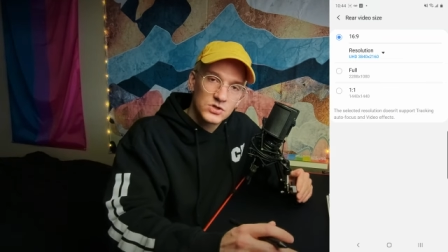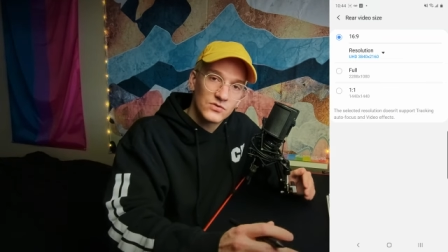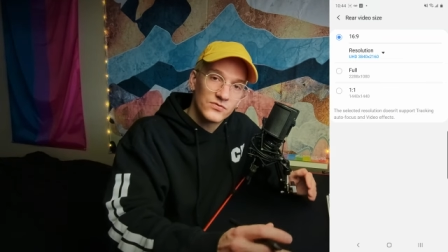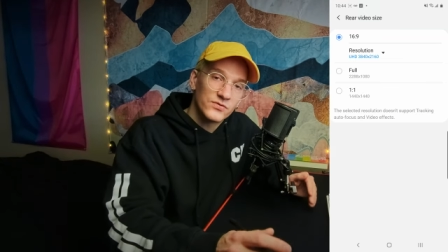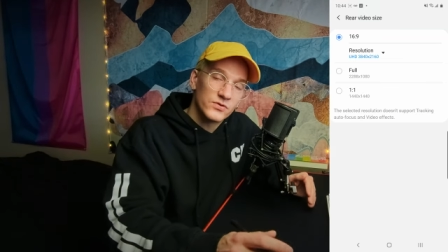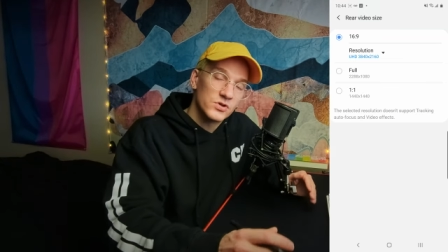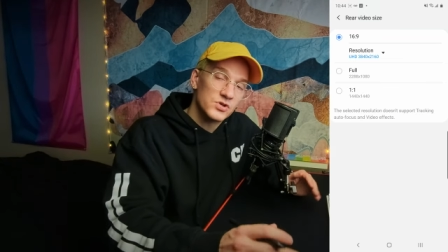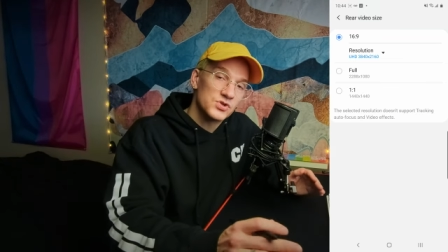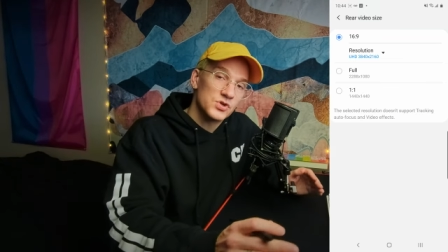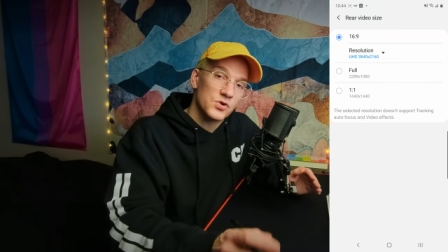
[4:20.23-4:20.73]
to your
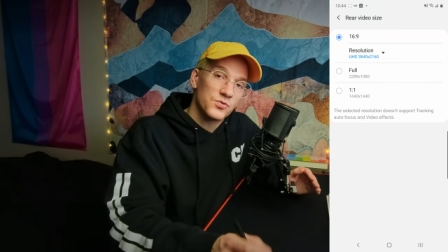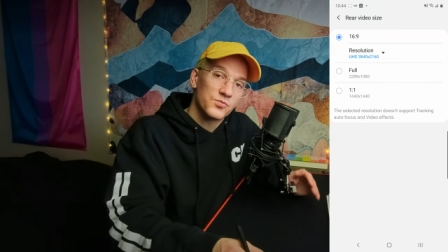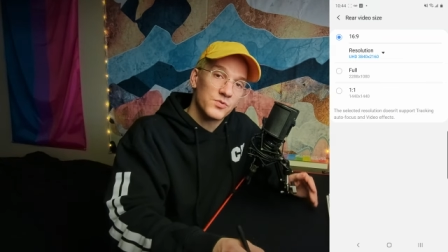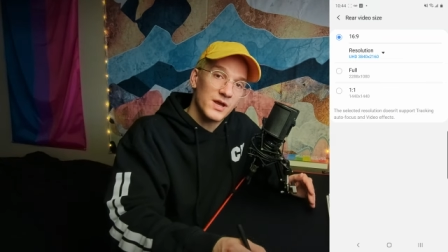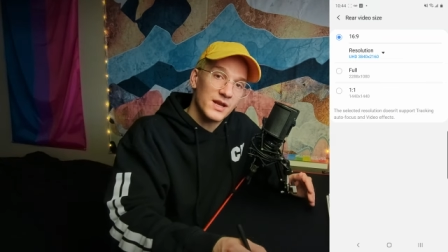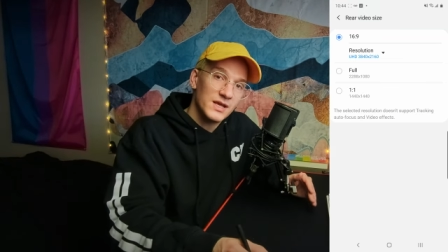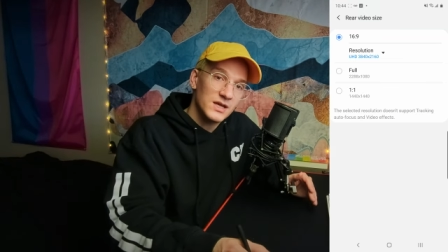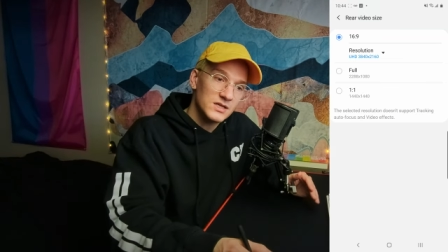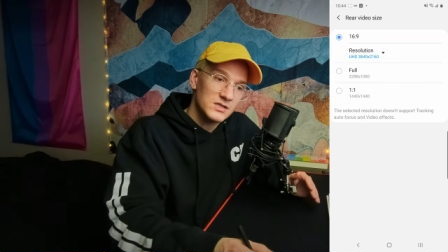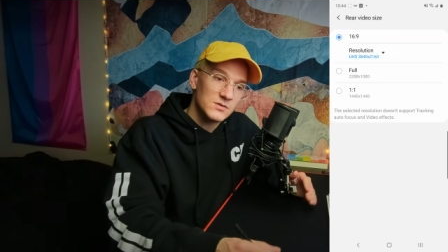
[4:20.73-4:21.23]
footage
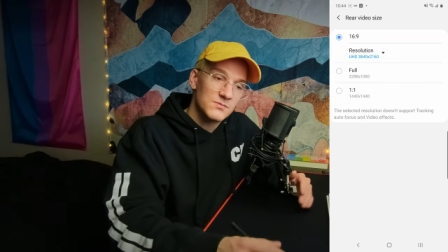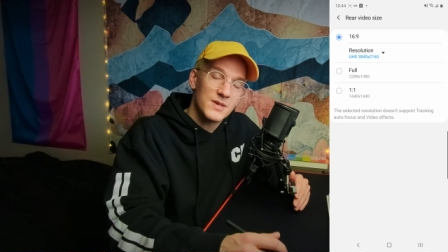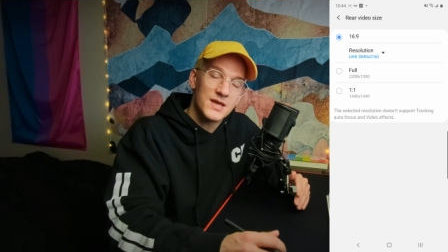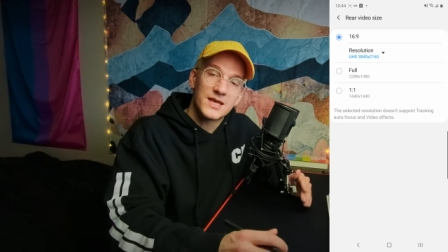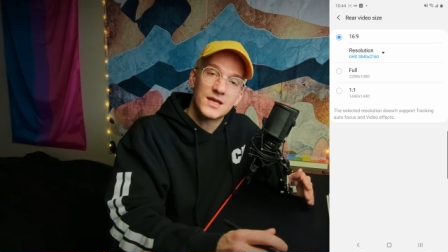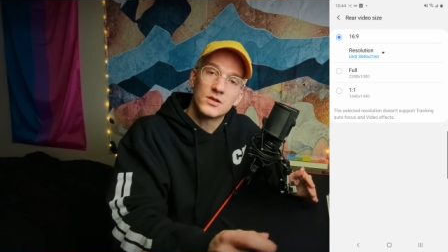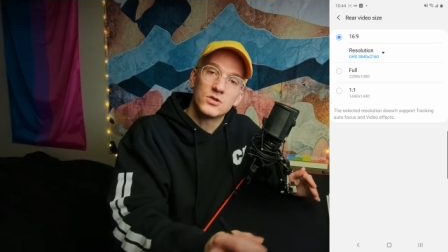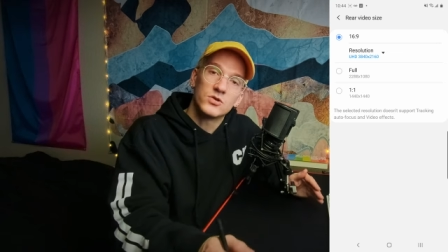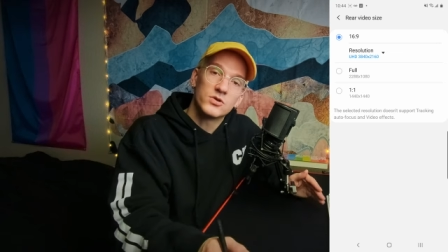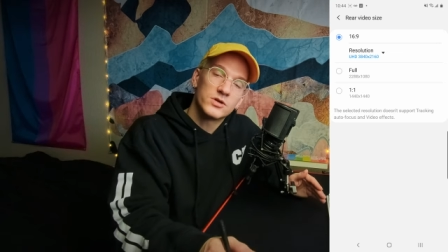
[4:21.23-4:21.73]
already to
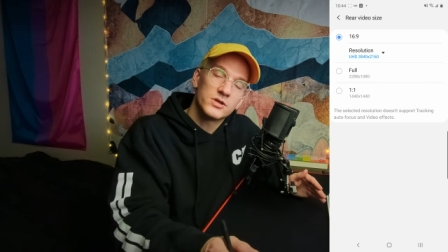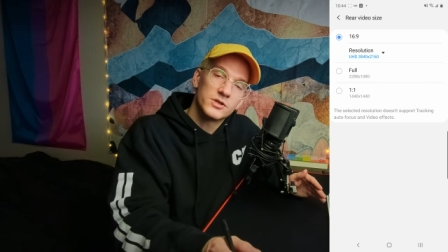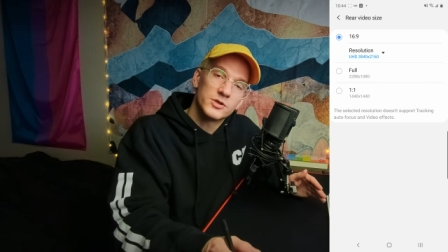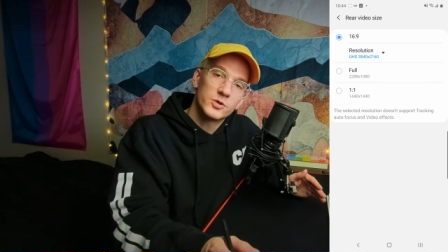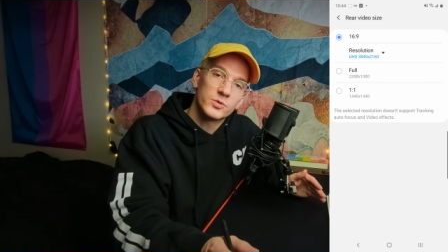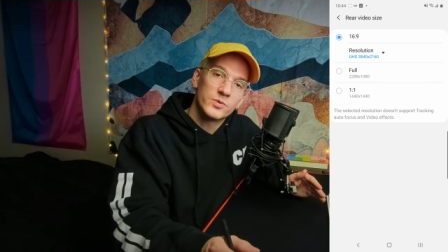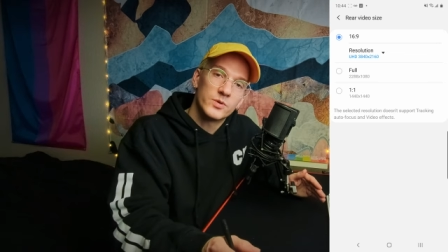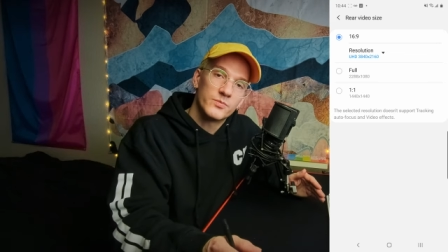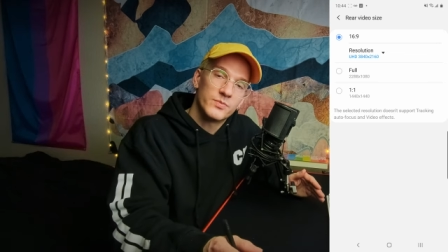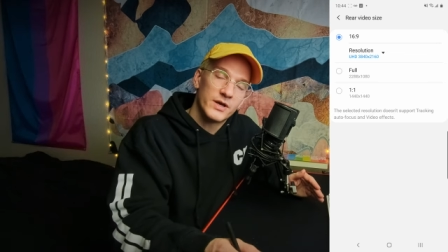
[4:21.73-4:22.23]
make it look a
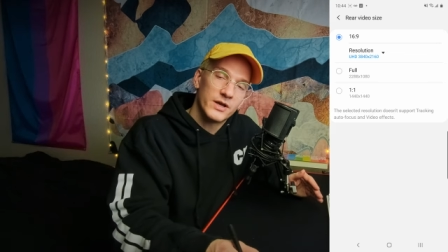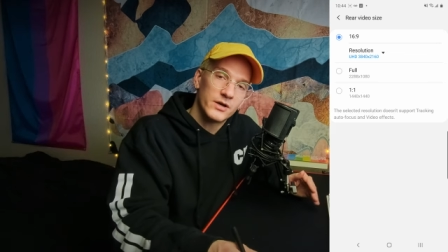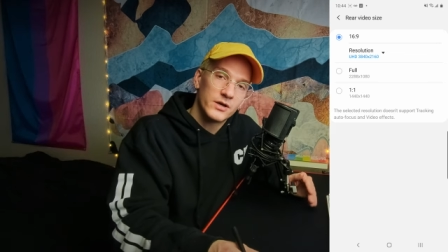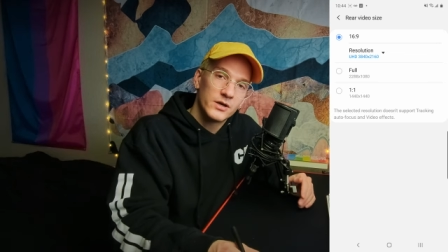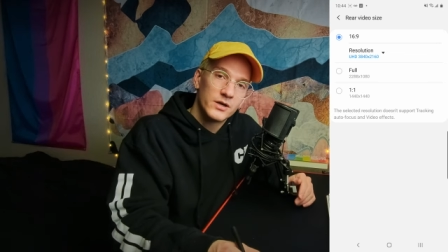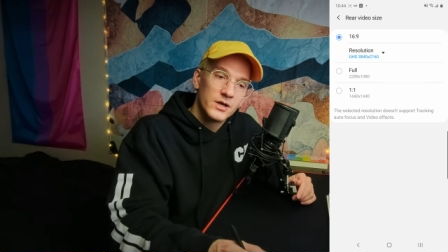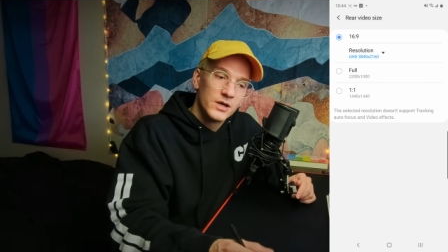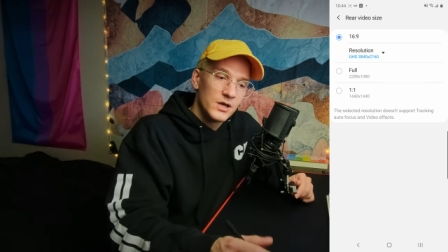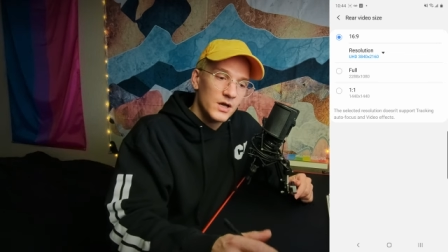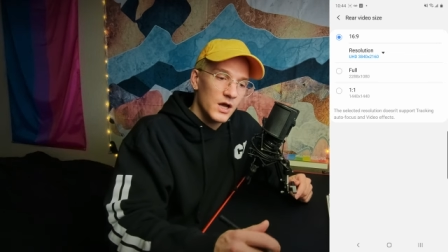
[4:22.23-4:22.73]
little bit better.